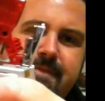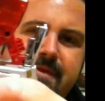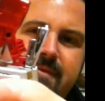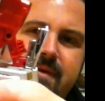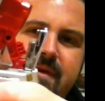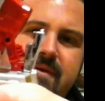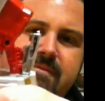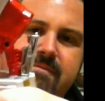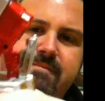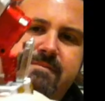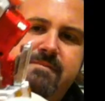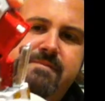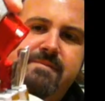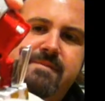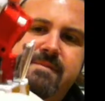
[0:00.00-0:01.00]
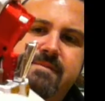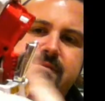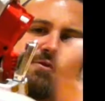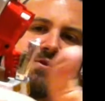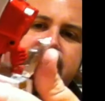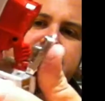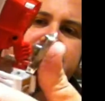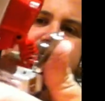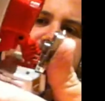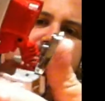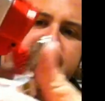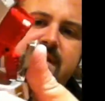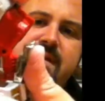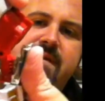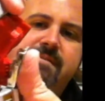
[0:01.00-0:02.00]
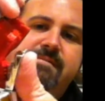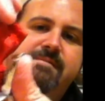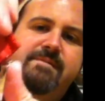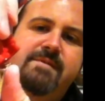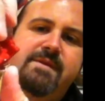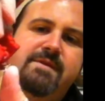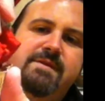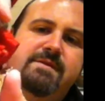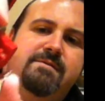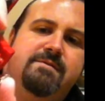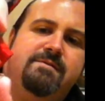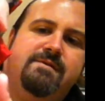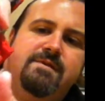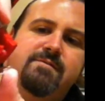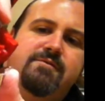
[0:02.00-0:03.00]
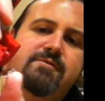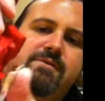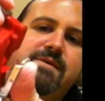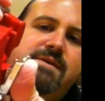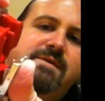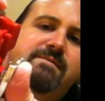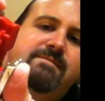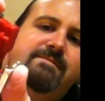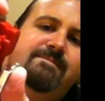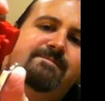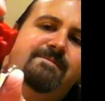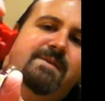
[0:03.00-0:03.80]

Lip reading: There we go. Put that into there and sort of support it and